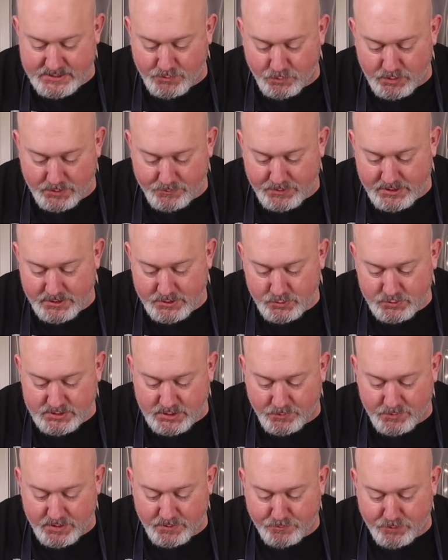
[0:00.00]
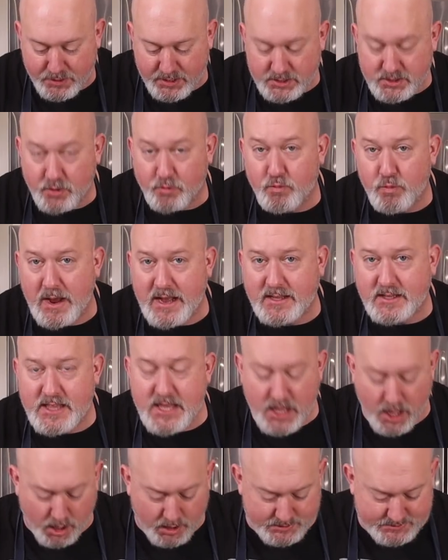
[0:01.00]
and what I'm gonna do is I'm gonna put it
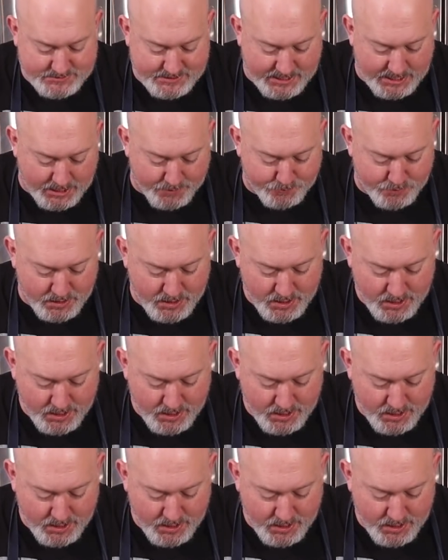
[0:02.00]
directly on top.